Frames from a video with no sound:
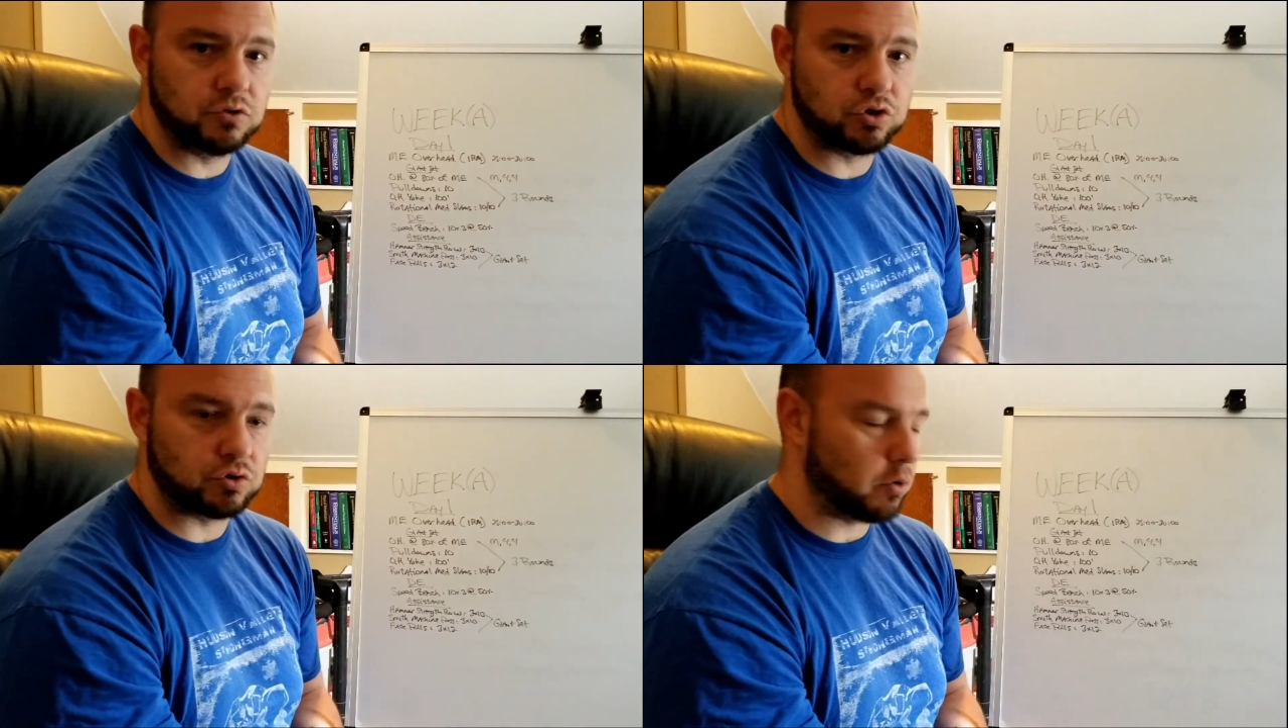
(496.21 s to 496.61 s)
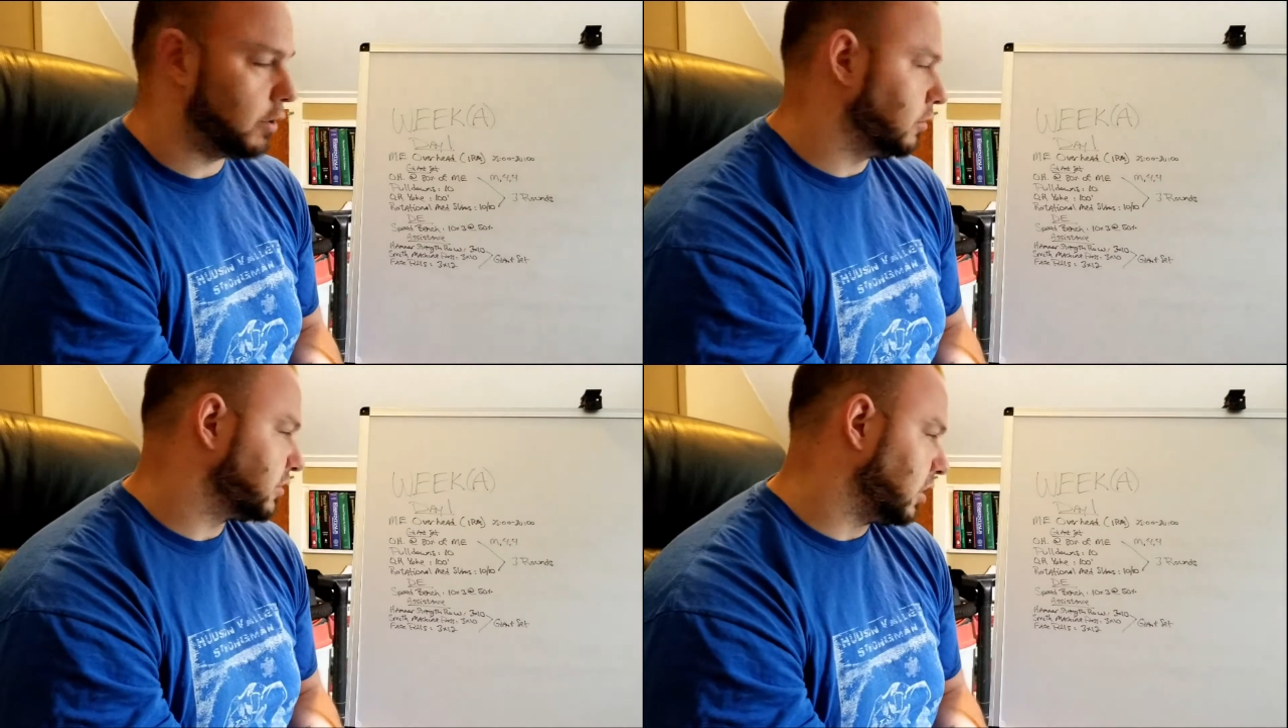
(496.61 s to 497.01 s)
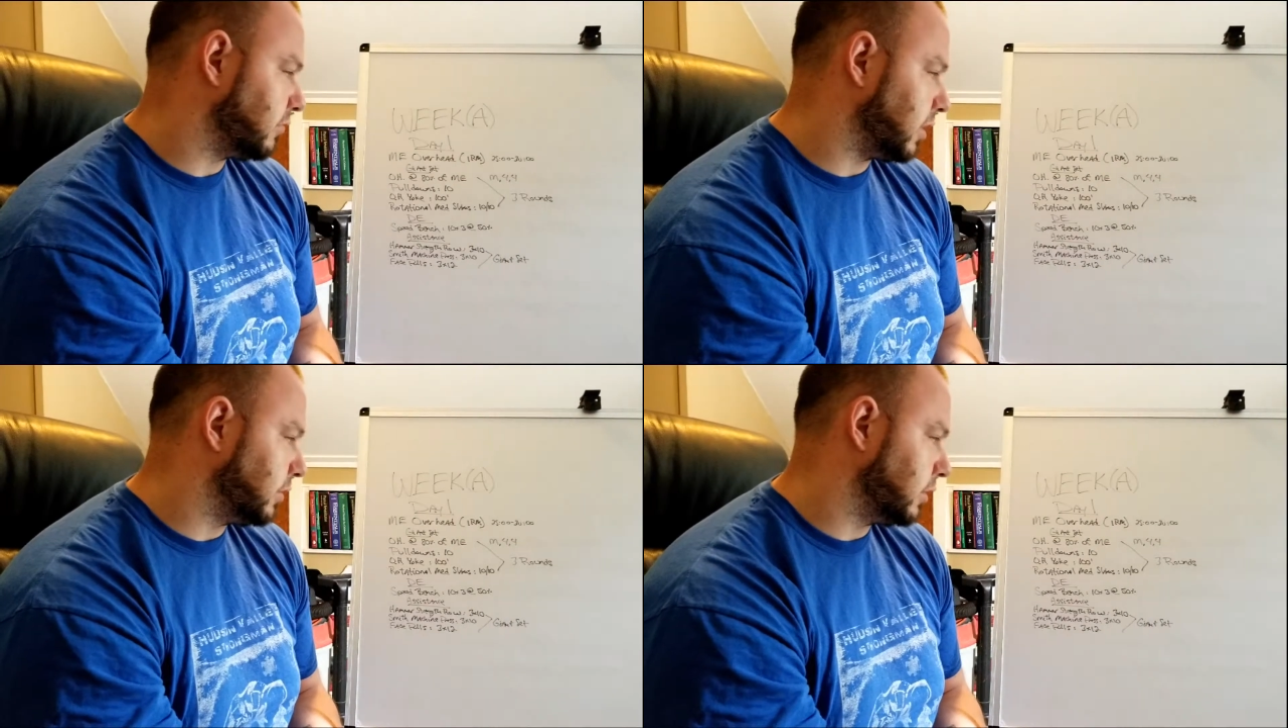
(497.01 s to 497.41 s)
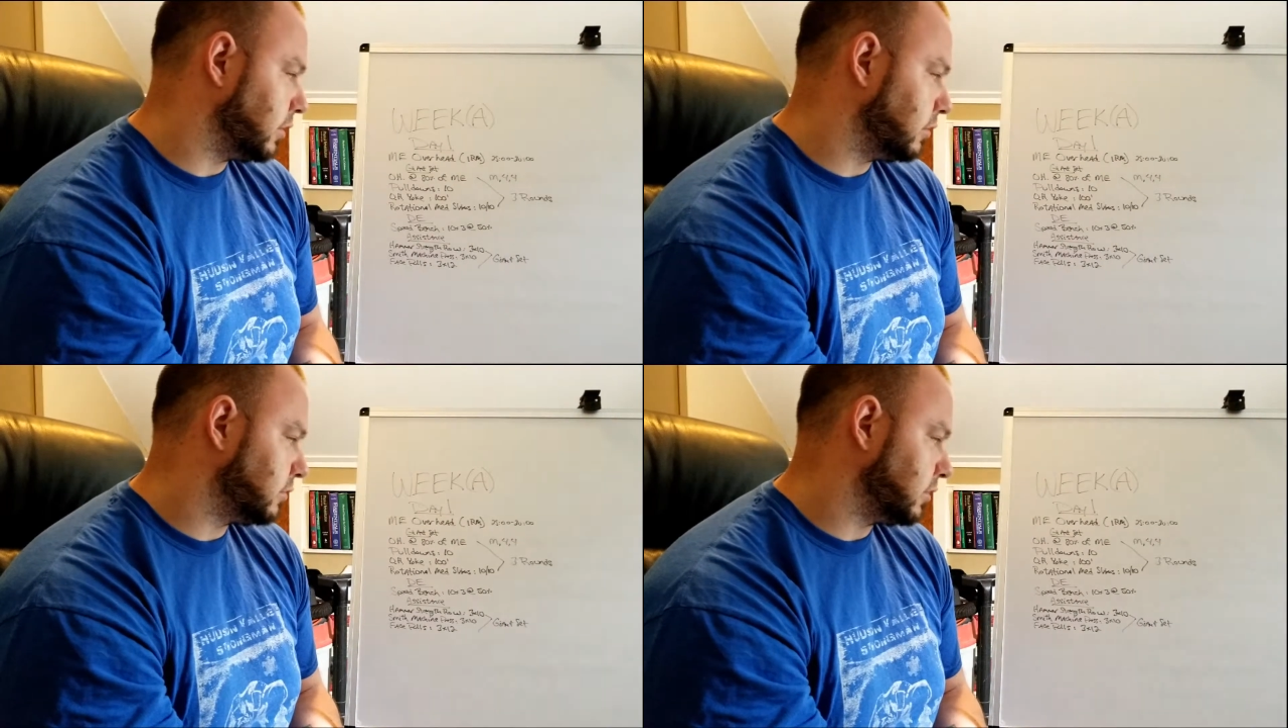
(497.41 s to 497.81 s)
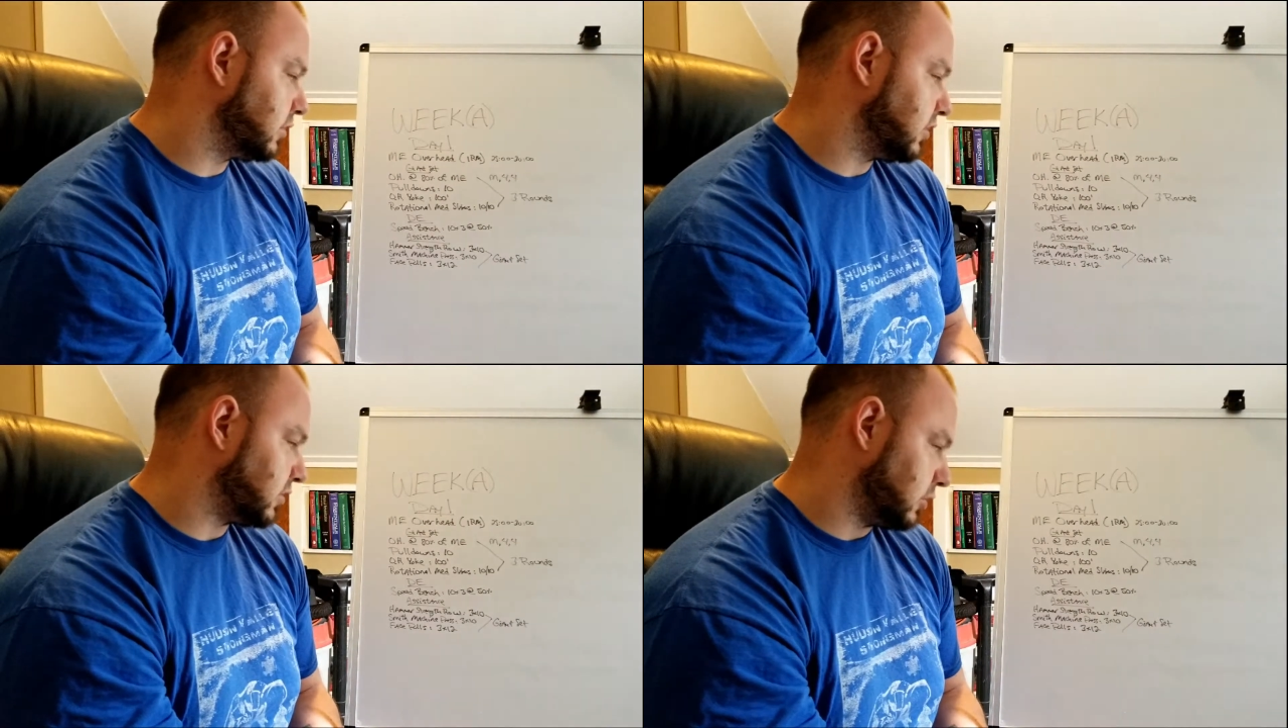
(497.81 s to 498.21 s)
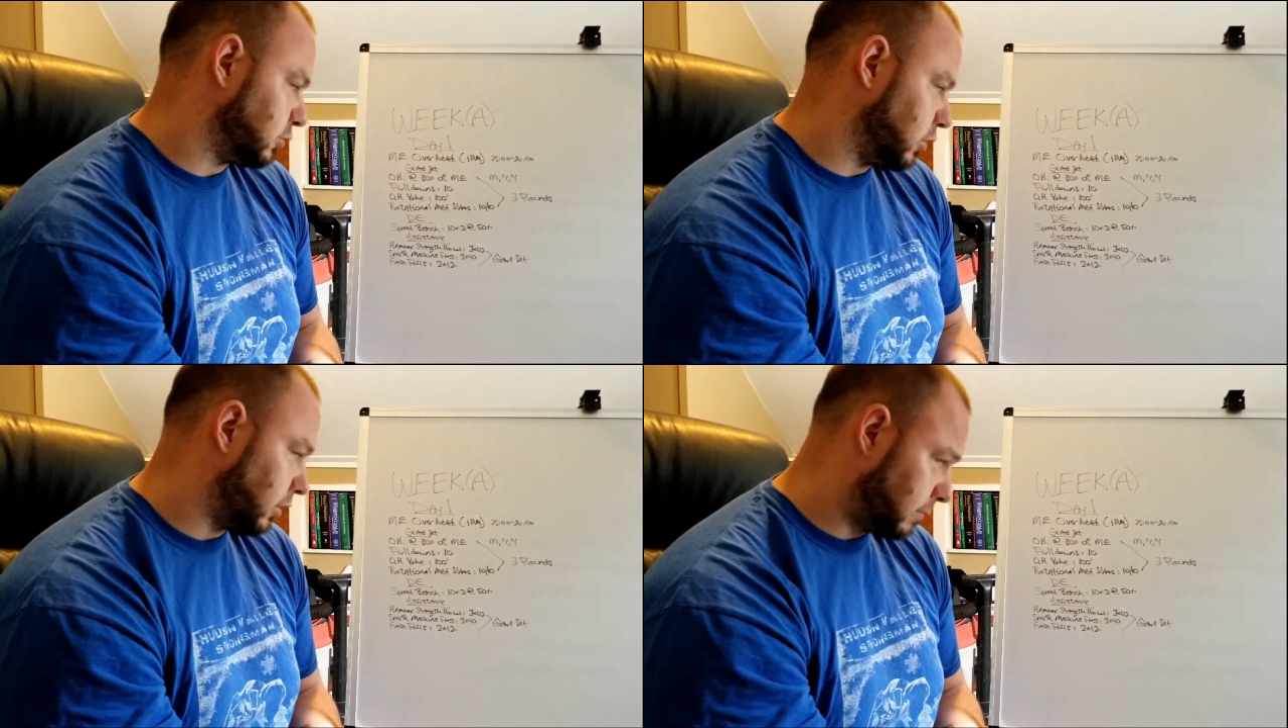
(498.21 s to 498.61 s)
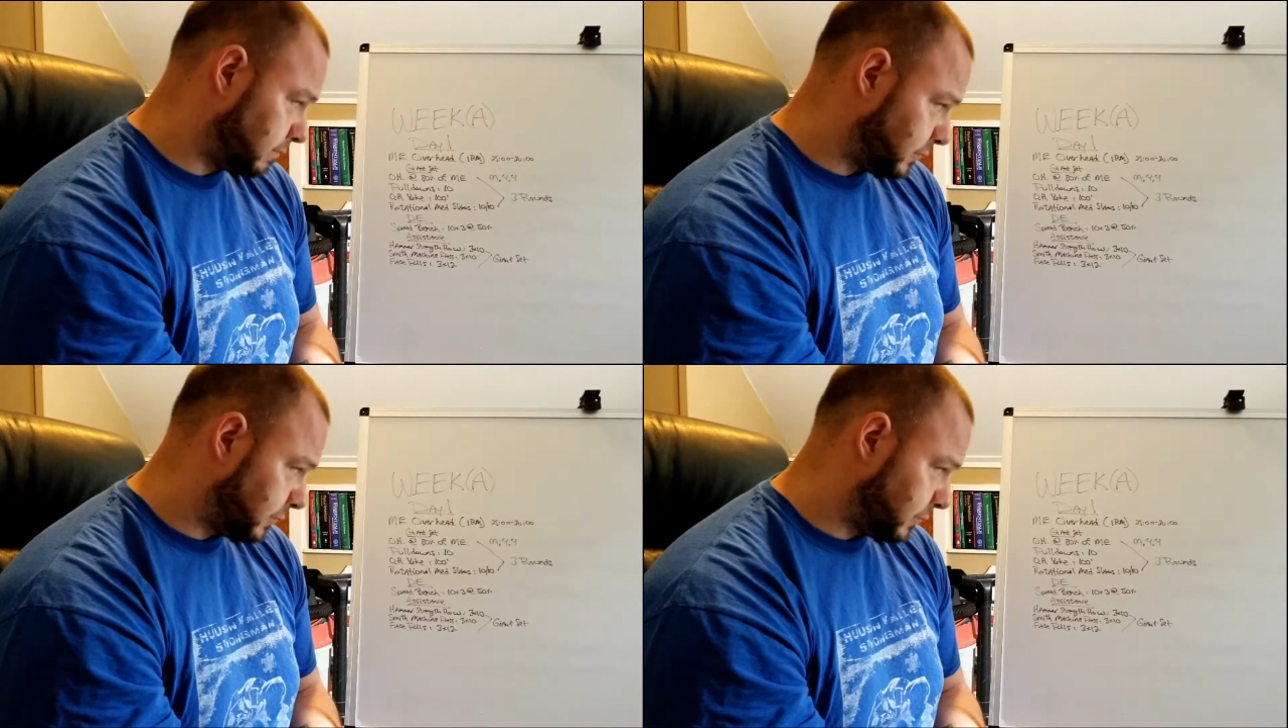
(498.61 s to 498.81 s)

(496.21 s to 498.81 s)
destroying yourself on the assistance work.